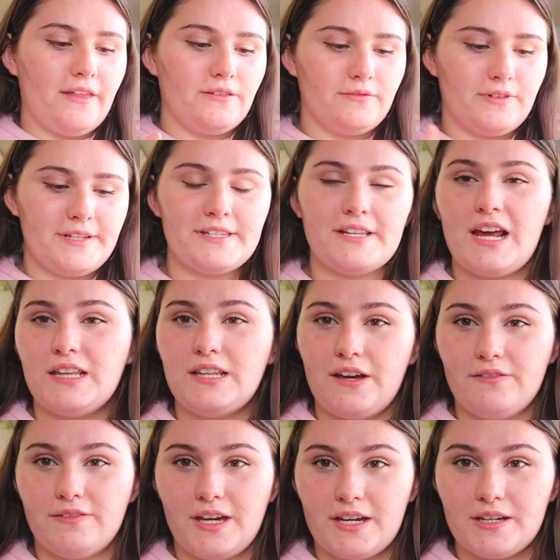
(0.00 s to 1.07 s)
reason I
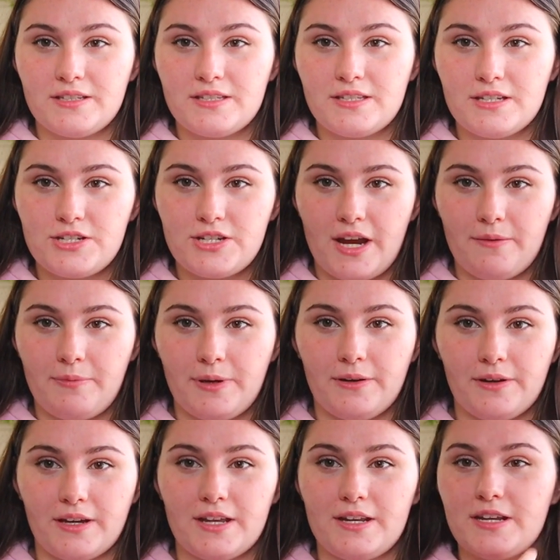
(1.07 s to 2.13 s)
love this shampoo
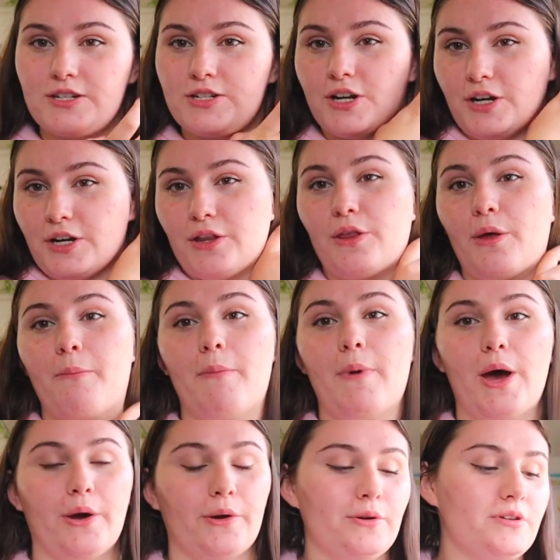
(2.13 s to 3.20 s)
and conditioner the
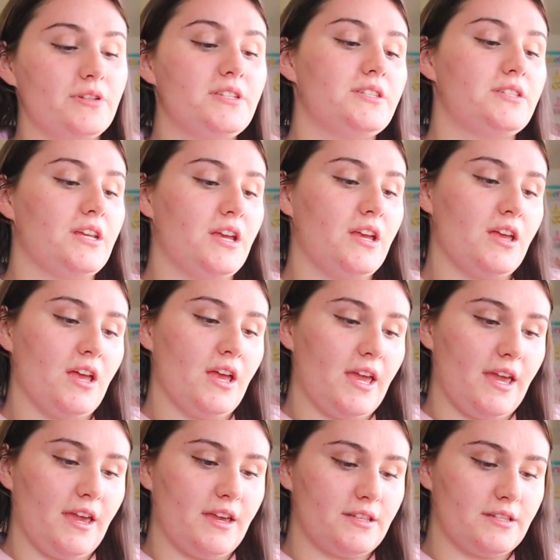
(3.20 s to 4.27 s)
most
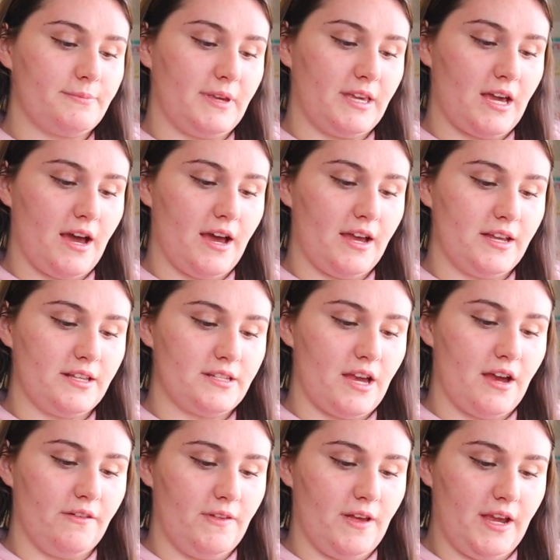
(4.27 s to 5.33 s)
is because
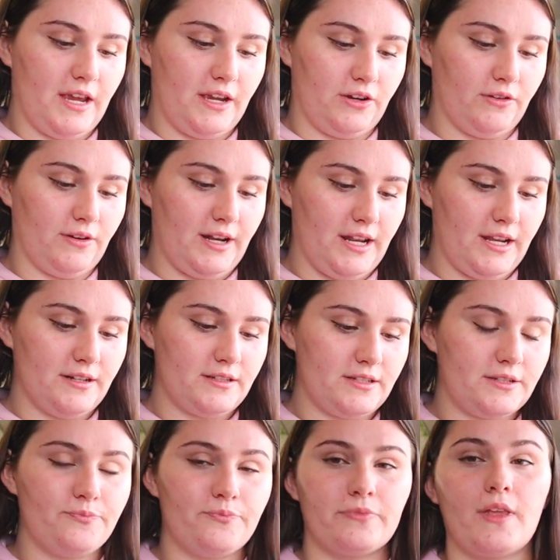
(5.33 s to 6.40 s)
of the
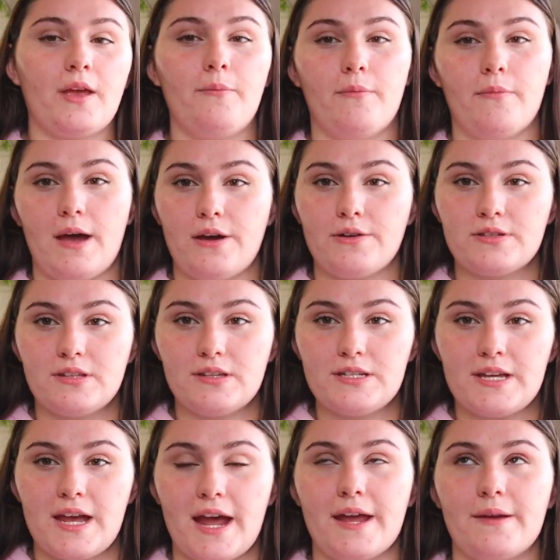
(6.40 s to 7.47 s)
ingredients. Most of
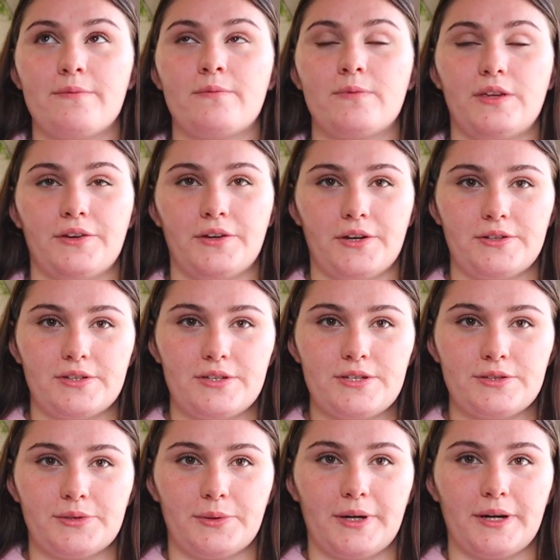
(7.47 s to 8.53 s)
the time you go to the
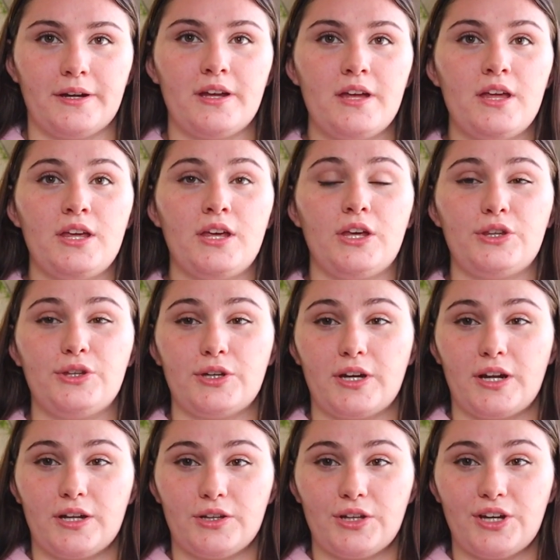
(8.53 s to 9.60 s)
store, you're
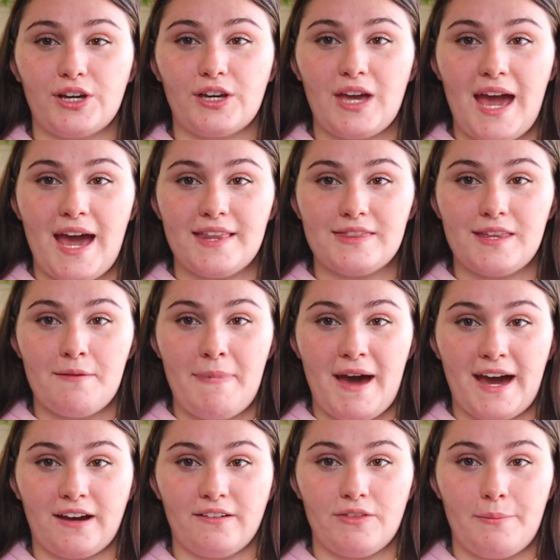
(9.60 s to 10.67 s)
going to look at the
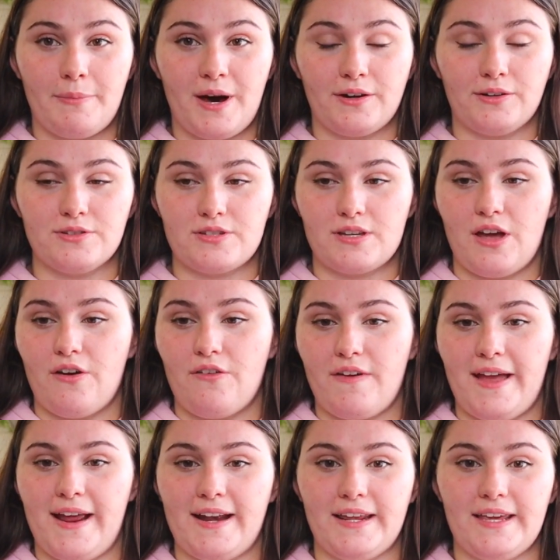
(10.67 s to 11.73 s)
back of the bottles of
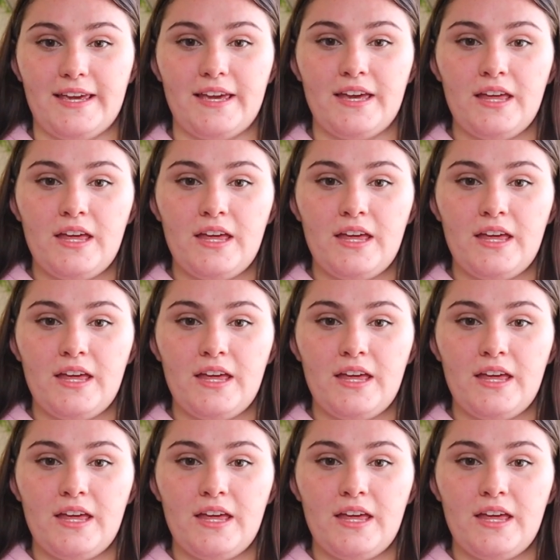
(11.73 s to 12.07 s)
any